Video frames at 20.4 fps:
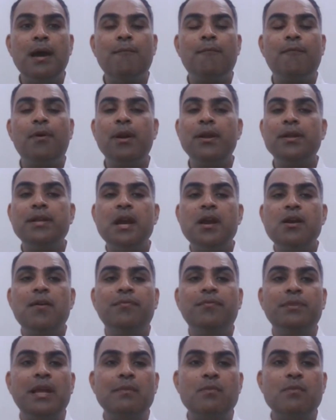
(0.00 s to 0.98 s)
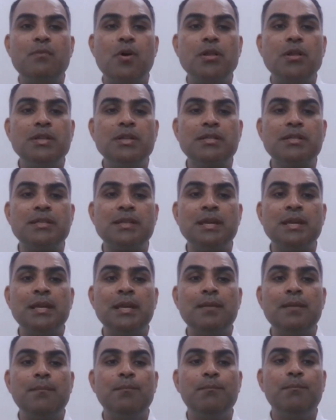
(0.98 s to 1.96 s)
for a young ophthalmologist,
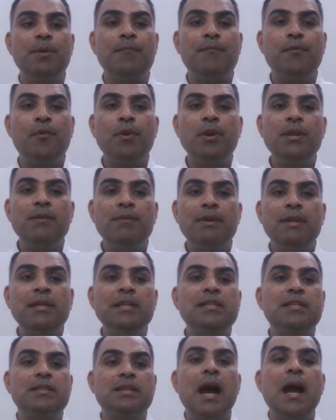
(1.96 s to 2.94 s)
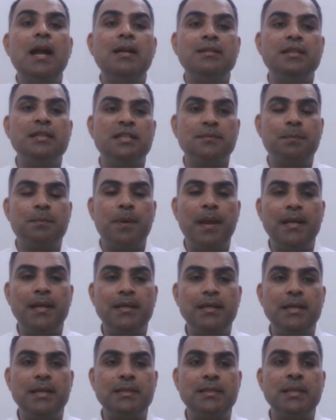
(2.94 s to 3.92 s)
before even he starts his
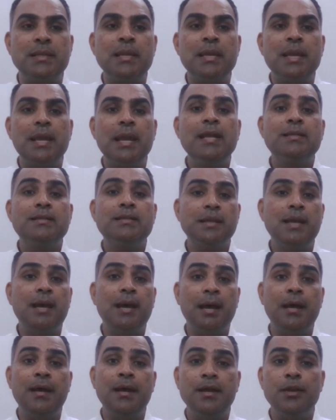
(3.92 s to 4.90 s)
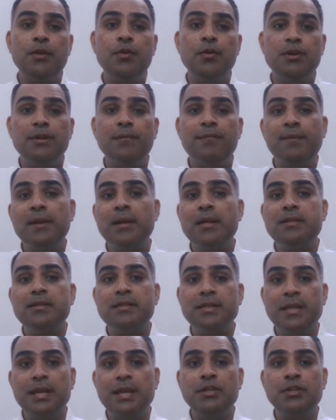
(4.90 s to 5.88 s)
practice, it's a
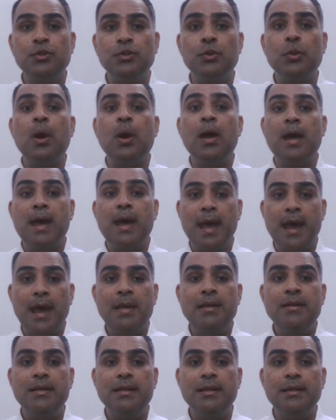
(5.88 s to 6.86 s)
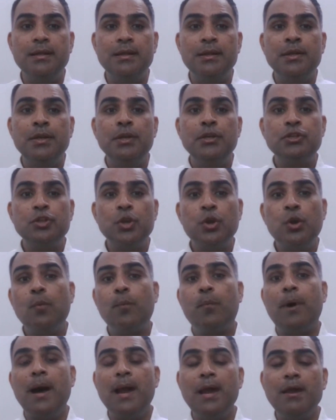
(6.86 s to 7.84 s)
difficult thing to handle.
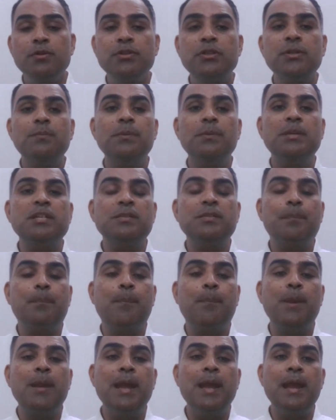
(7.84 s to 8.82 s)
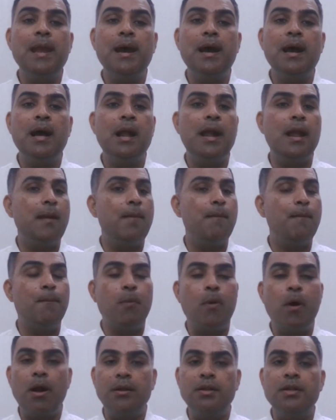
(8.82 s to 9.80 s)
So biosimilars play an
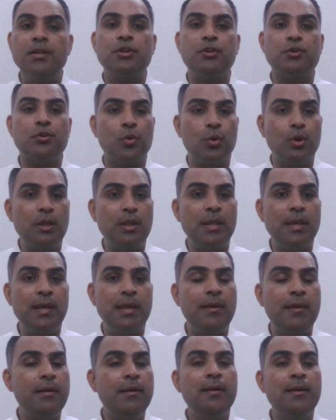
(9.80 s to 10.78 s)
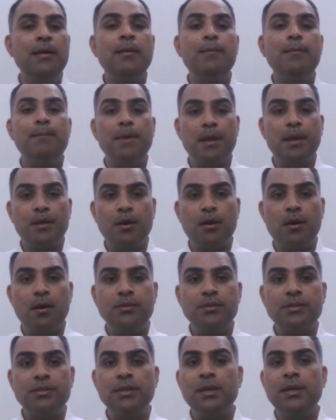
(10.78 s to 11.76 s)
important role there,
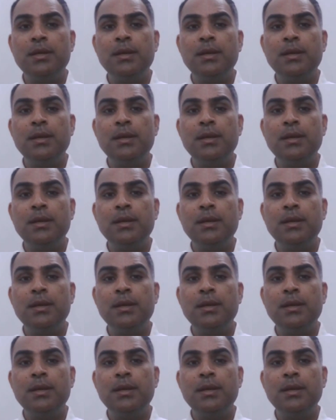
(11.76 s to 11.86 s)
because